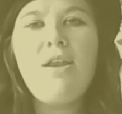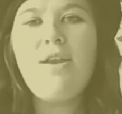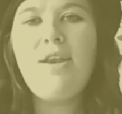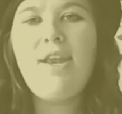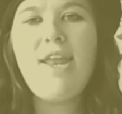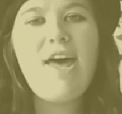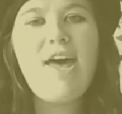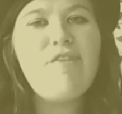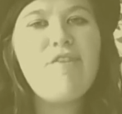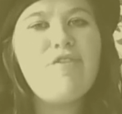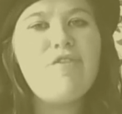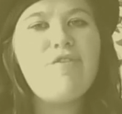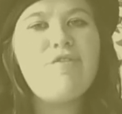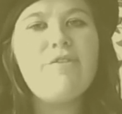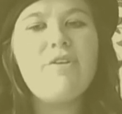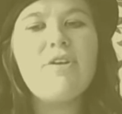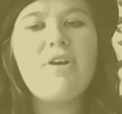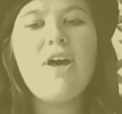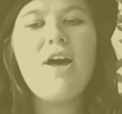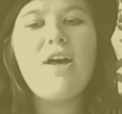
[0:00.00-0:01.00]
Never
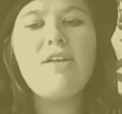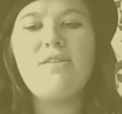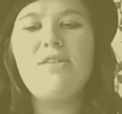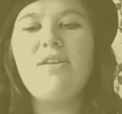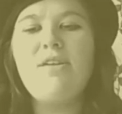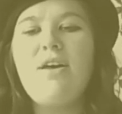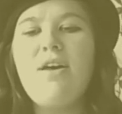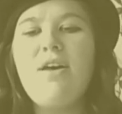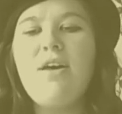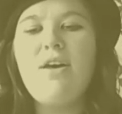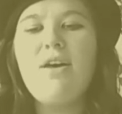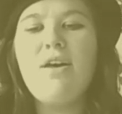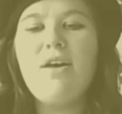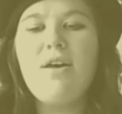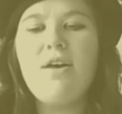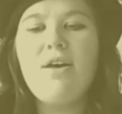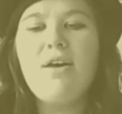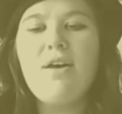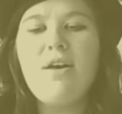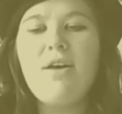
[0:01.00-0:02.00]

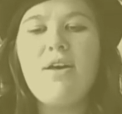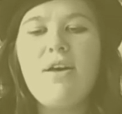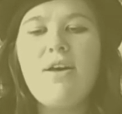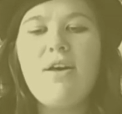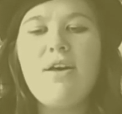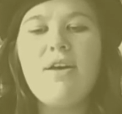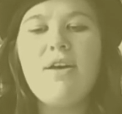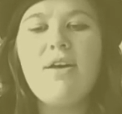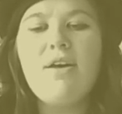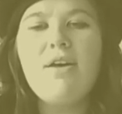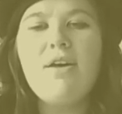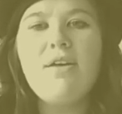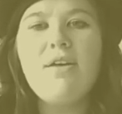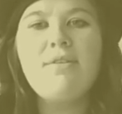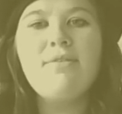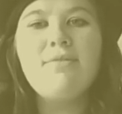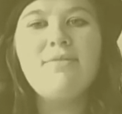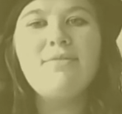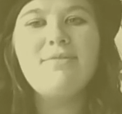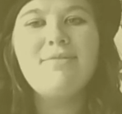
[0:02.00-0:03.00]

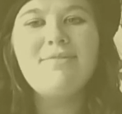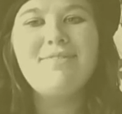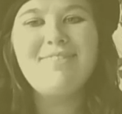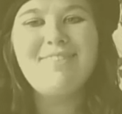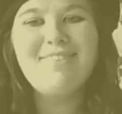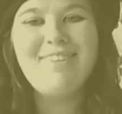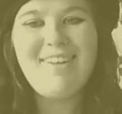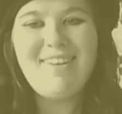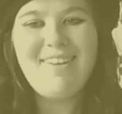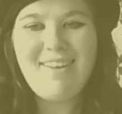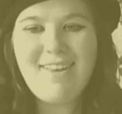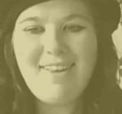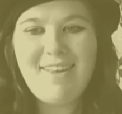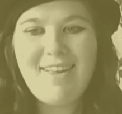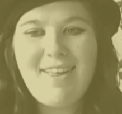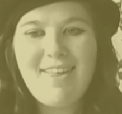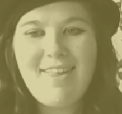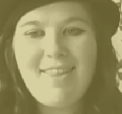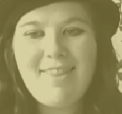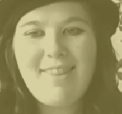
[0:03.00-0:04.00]
forgotten.
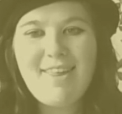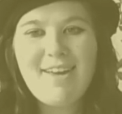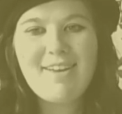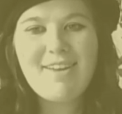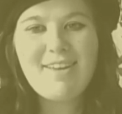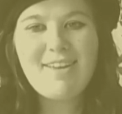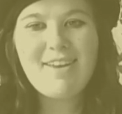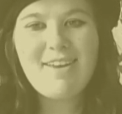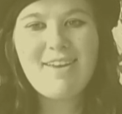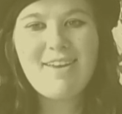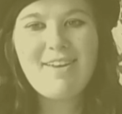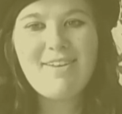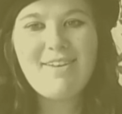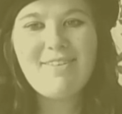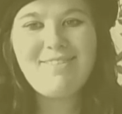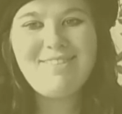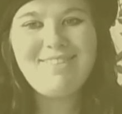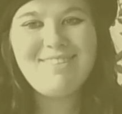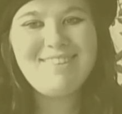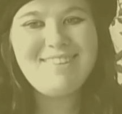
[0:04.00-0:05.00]
Thank
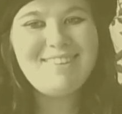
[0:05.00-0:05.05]
you.